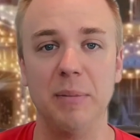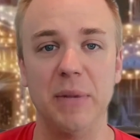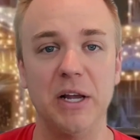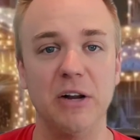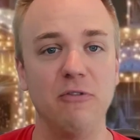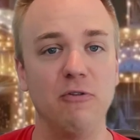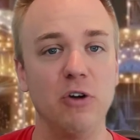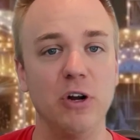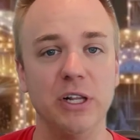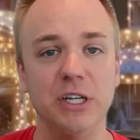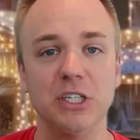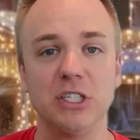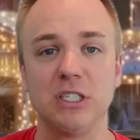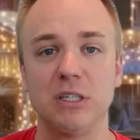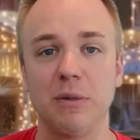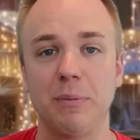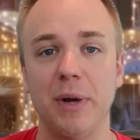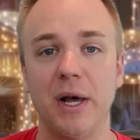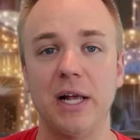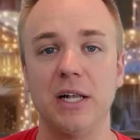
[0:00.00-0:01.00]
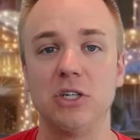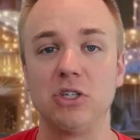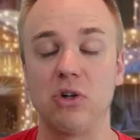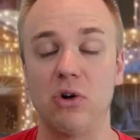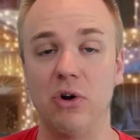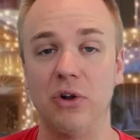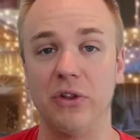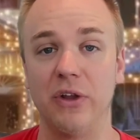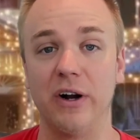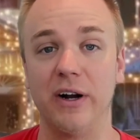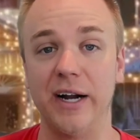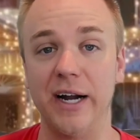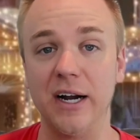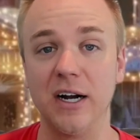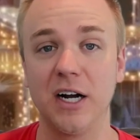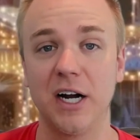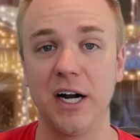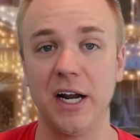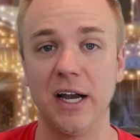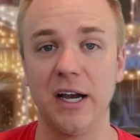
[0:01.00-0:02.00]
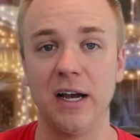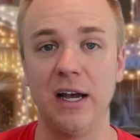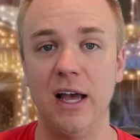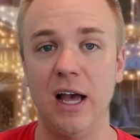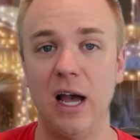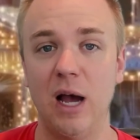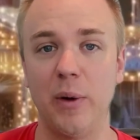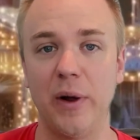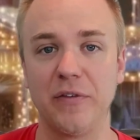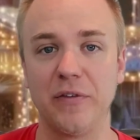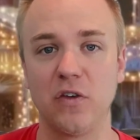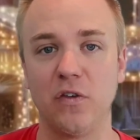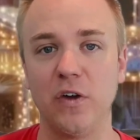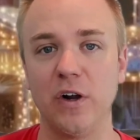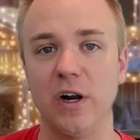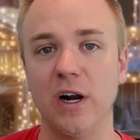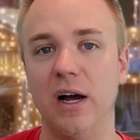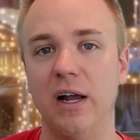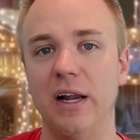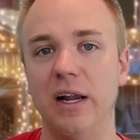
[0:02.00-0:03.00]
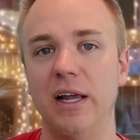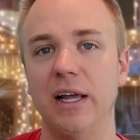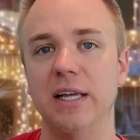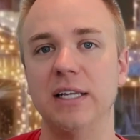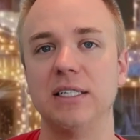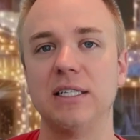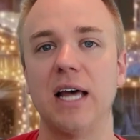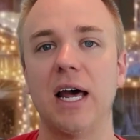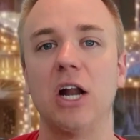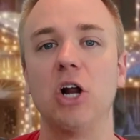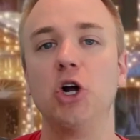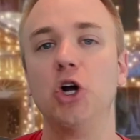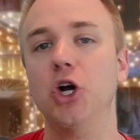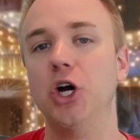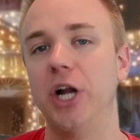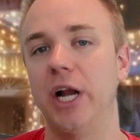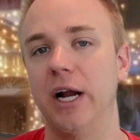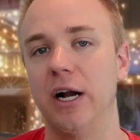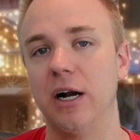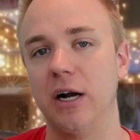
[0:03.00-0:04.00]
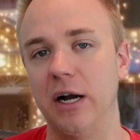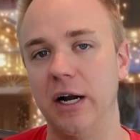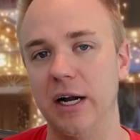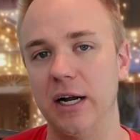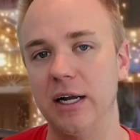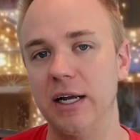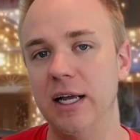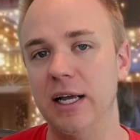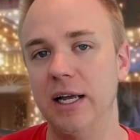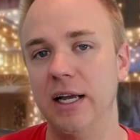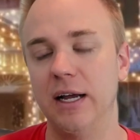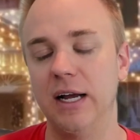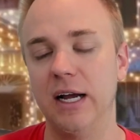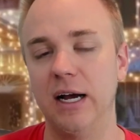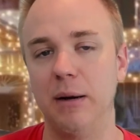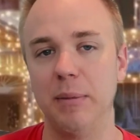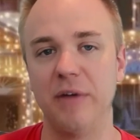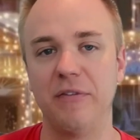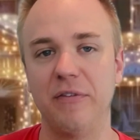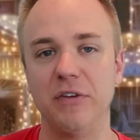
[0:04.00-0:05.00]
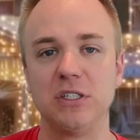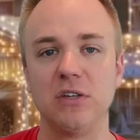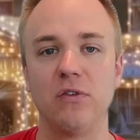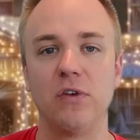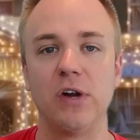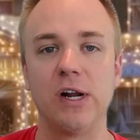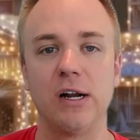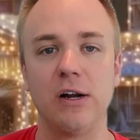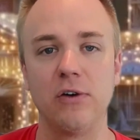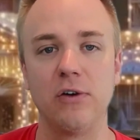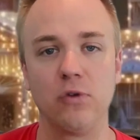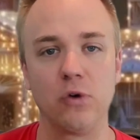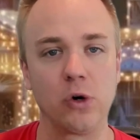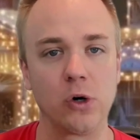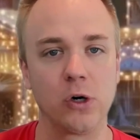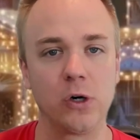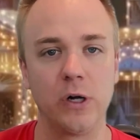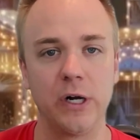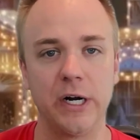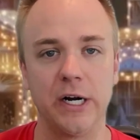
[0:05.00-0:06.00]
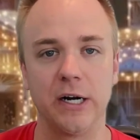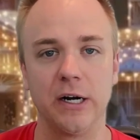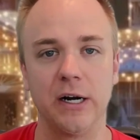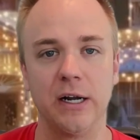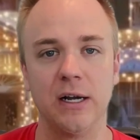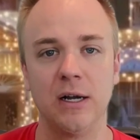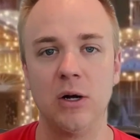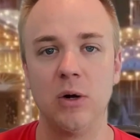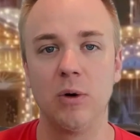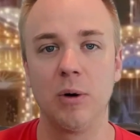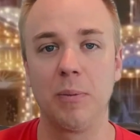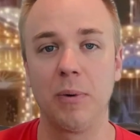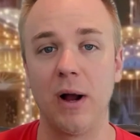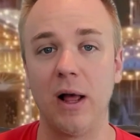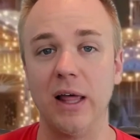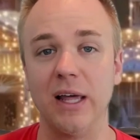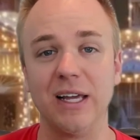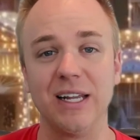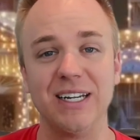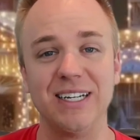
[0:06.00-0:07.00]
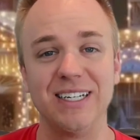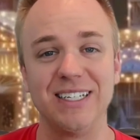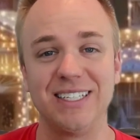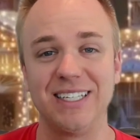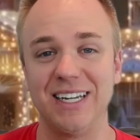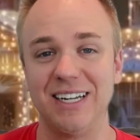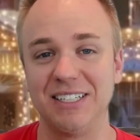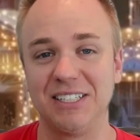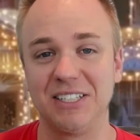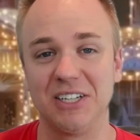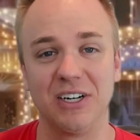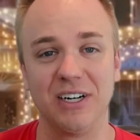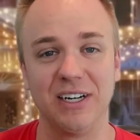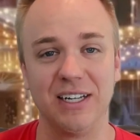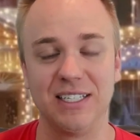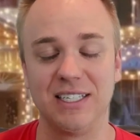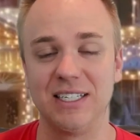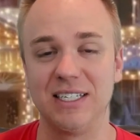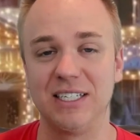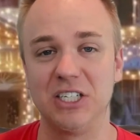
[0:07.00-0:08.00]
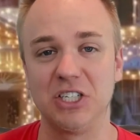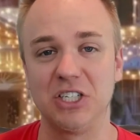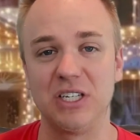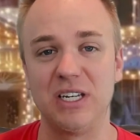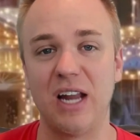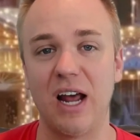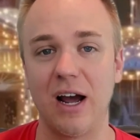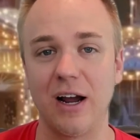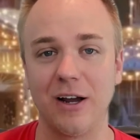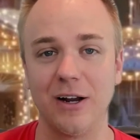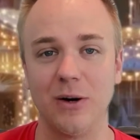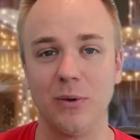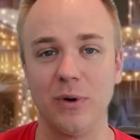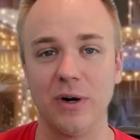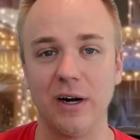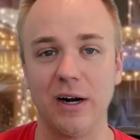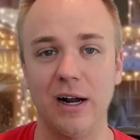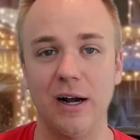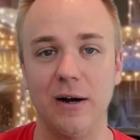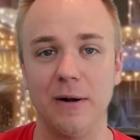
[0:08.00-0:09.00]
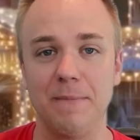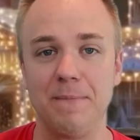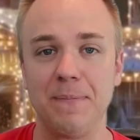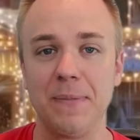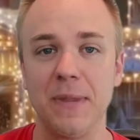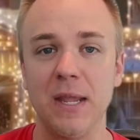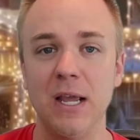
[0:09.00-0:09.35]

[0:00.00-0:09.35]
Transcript: It really just depends on their area, and we have to figure out, is that a good area? If it's a very rural area, we're probably going to say, sorry, this is just not going to work out.